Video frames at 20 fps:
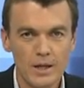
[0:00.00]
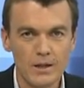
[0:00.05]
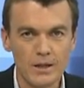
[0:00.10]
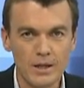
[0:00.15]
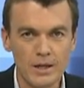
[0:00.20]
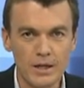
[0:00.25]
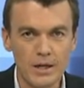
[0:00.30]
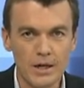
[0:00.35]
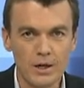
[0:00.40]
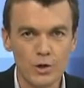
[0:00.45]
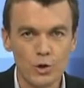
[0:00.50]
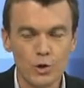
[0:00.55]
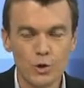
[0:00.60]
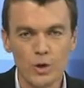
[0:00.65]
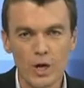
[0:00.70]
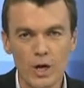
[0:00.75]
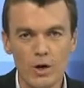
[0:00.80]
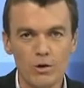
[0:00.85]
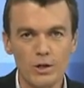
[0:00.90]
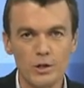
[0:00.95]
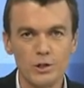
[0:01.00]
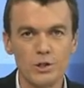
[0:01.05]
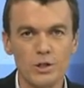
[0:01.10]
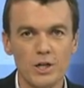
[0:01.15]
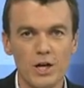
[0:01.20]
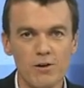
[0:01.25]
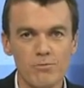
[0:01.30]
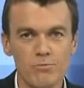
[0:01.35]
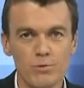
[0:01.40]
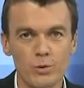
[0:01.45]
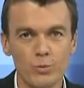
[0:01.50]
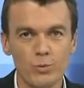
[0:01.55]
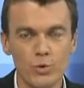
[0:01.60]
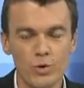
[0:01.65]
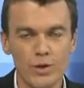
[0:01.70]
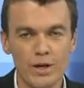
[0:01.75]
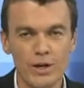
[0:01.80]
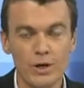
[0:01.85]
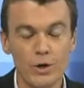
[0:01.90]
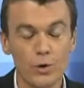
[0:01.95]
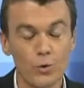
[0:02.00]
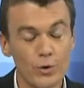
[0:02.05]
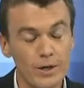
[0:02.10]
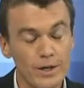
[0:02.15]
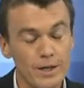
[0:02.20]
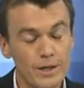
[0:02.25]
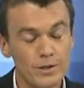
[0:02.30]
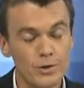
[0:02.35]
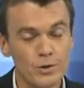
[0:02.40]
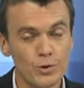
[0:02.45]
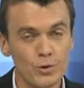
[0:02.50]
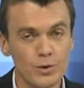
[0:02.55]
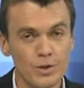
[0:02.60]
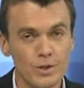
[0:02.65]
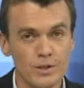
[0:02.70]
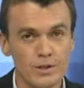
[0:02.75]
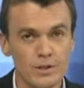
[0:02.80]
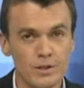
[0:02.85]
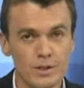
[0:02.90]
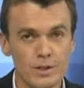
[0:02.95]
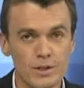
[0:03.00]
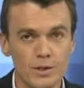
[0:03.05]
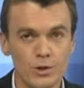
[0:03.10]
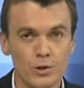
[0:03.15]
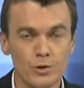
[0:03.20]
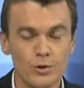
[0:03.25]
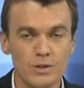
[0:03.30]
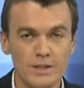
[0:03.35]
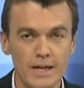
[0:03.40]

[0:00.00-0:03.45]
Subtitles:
The new coalition government will then agree to this EU